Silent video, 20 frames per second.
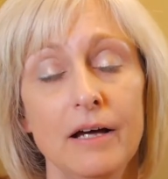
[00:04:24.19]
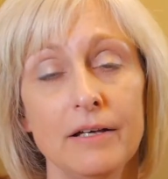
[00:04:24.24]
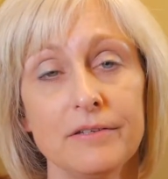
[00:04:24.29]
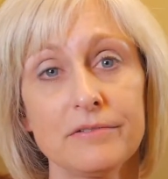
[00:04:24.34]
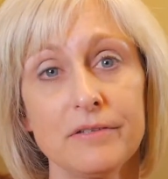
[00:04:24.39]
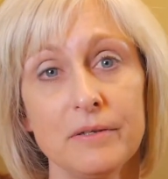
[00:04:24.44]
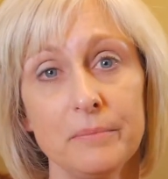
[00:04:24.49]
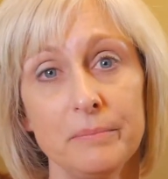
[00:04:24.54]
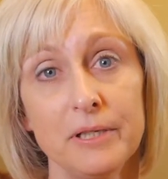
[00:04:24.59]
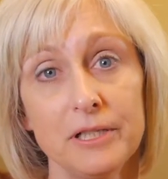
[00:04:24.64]

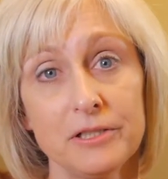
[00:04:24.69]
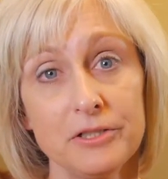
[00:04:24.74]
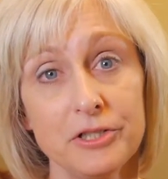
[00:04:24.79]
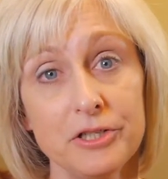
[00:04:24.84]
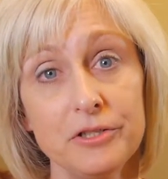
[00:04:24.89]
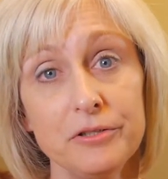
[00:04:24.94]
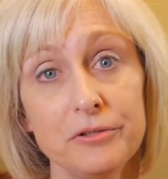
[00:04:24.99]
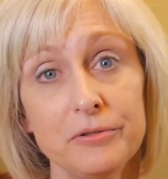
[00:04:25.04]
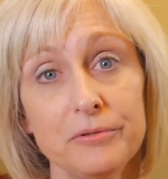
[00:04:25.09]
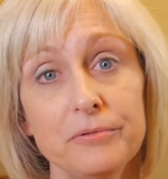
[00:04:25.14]
Slip-on
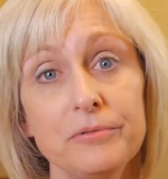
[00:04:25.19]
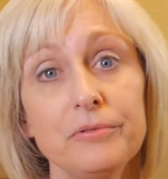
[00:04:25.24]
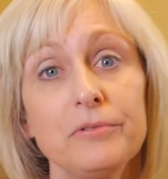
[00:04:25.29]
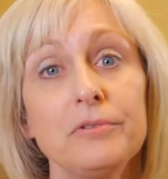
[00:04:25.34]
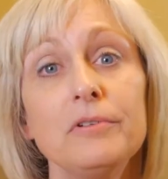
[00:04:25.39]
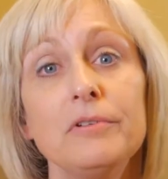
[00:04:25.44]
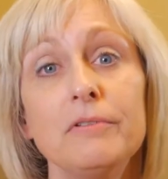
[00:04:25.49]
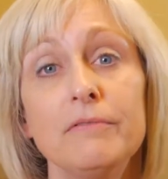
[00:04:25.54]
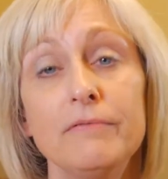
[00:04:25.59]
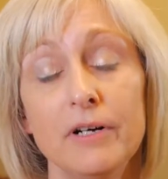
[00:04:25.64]

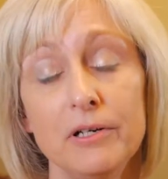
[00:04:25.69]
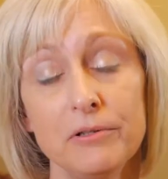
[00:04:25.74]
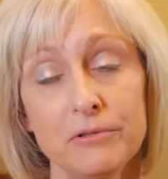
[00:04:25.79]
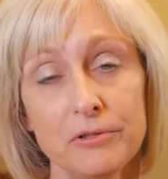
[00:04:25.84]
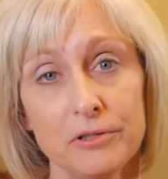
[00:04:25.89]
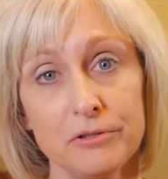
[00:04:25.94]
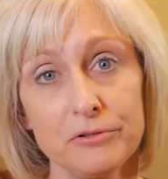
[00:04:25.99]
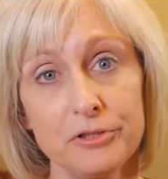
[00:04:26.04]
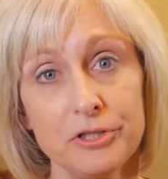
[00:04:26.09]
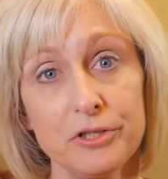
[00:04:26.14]
shoes,
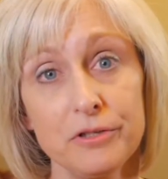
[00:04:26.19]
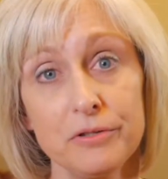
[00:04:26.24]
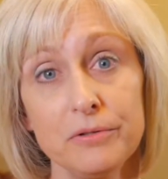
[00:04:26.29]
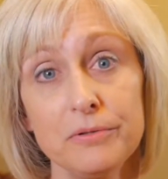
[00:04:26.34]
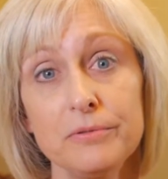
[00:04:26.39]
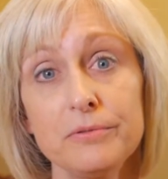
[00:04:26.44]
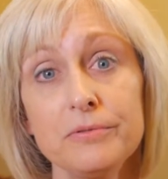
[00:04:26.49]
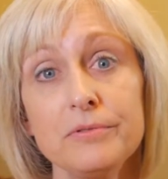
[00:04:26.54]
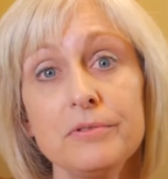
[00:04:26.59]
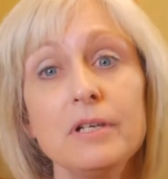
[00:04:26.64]
Velcro
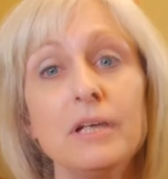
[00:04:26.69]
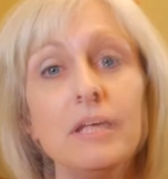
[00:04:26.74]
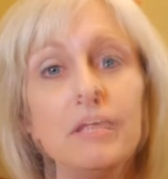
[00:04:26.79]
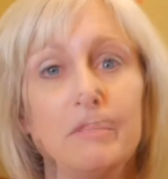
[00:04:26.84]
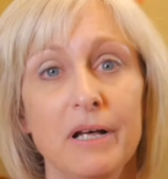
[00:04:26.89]
shoes,